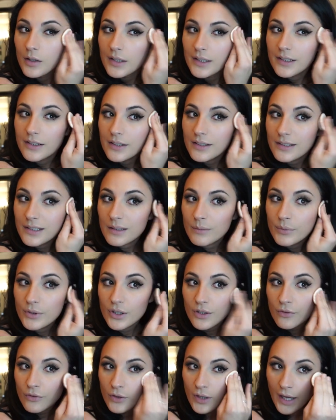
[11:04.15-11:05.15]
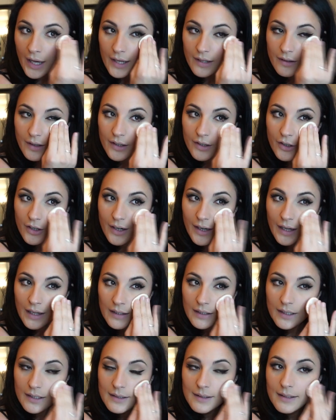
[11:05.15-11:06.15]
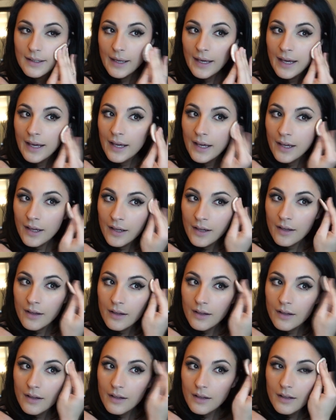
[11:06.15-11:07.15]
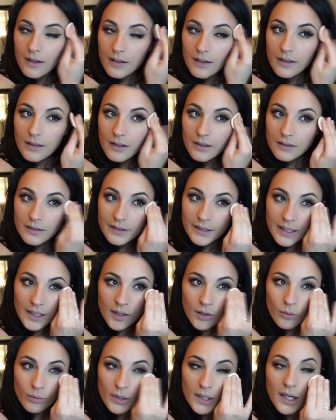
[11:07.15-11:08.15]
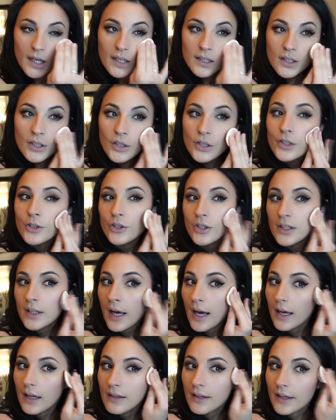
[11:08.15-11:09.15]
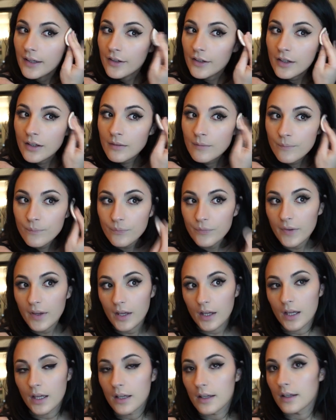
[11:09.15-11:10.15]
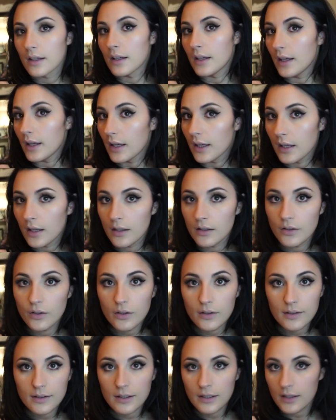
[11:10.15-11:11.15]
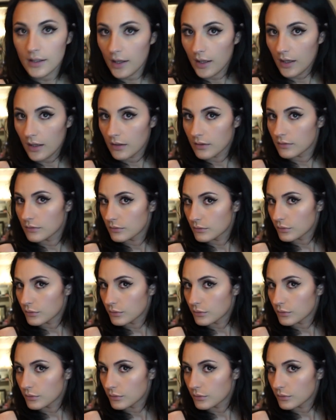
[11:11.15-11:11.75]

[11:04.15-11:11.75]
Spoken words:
It's just a beautiful highlighter, and it's a liquid cushion highlighter. And do you see that?